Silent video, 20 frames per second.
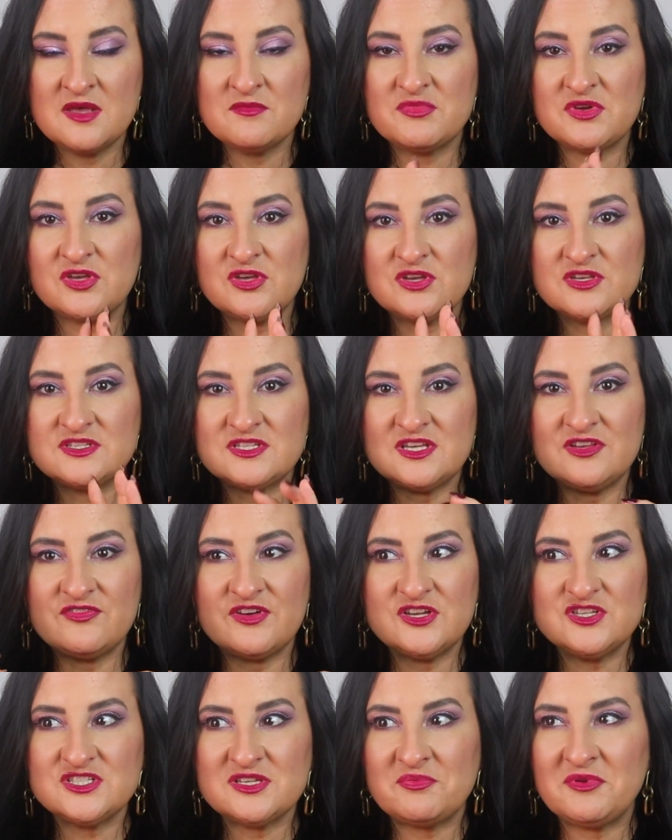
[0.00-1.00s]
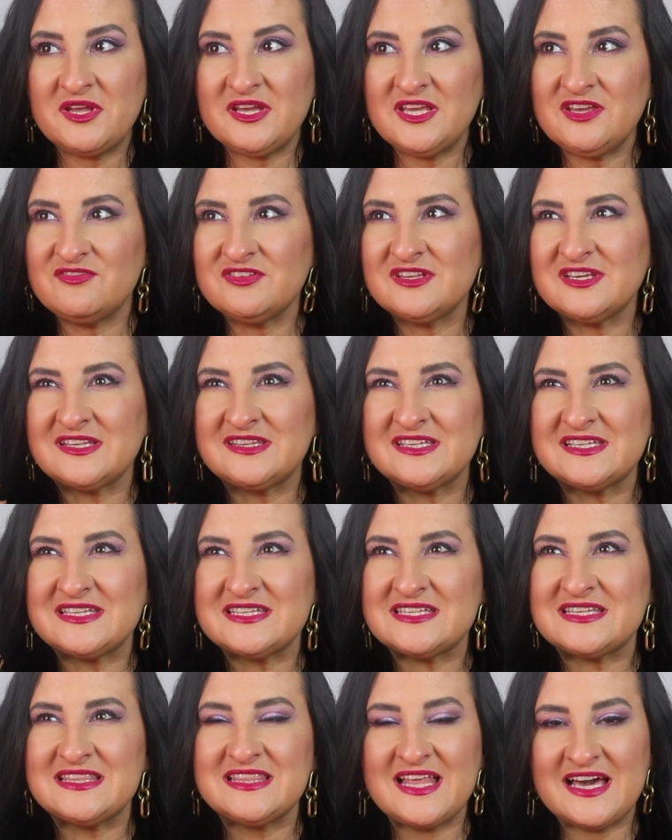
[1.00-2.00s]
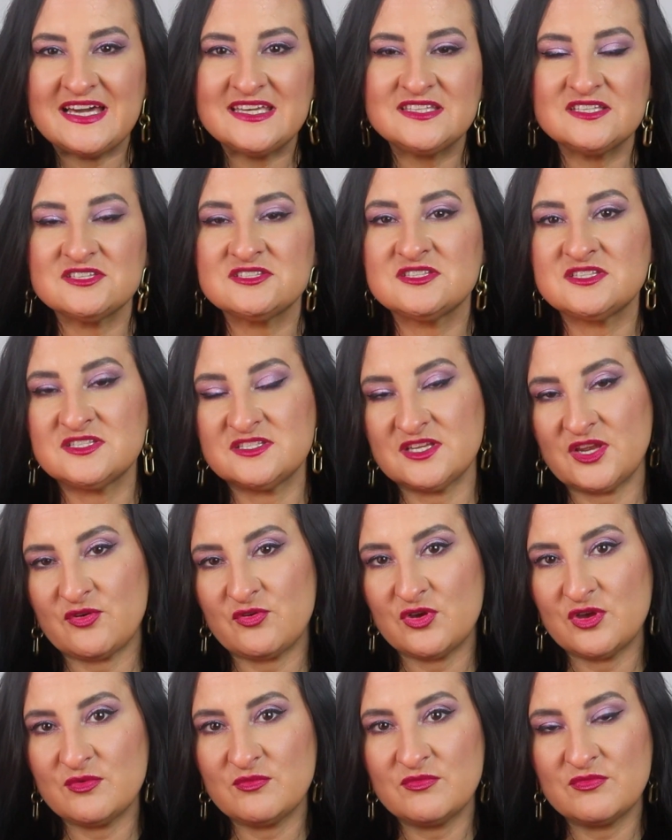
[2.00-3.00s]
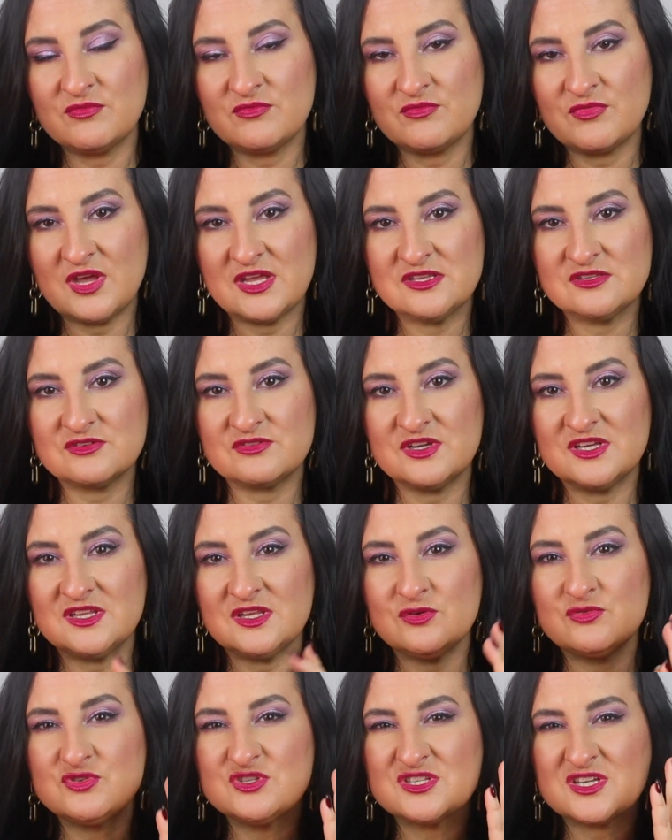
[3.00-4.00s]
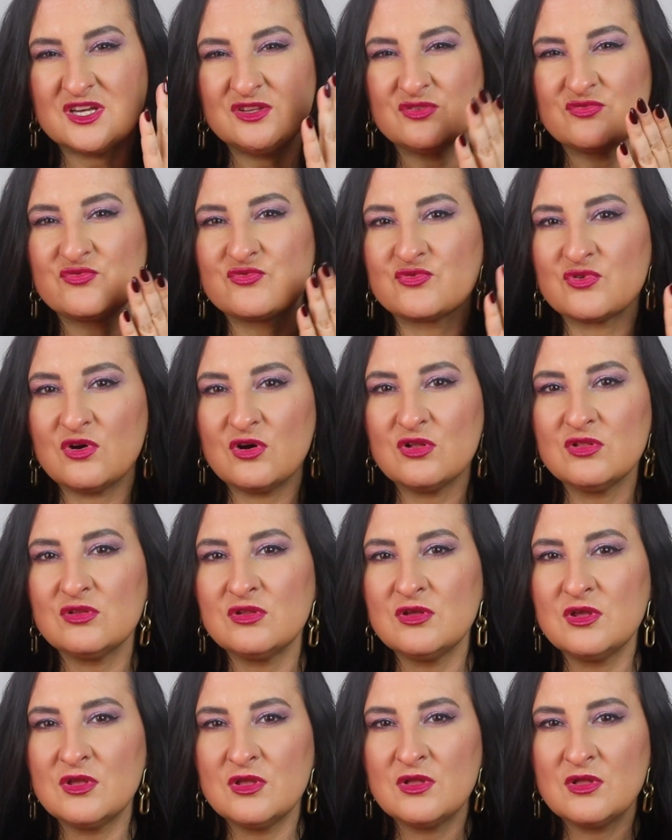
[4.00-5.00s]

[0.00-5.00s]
because if I just apply even like the lightest serum under it, it will just kind of roll up